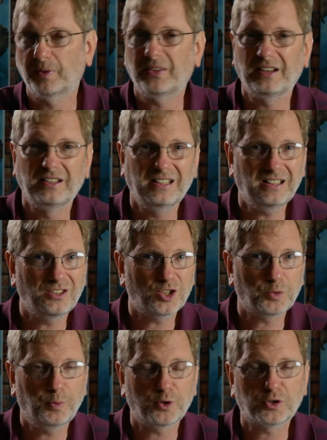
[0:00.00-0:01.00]
But they didn't
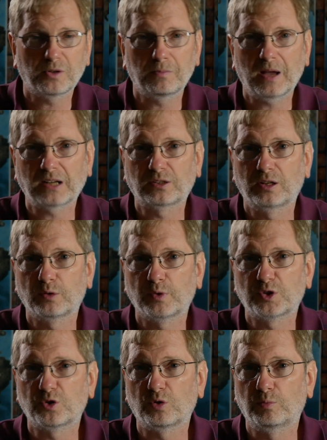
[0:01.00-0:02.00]
just push them back to the original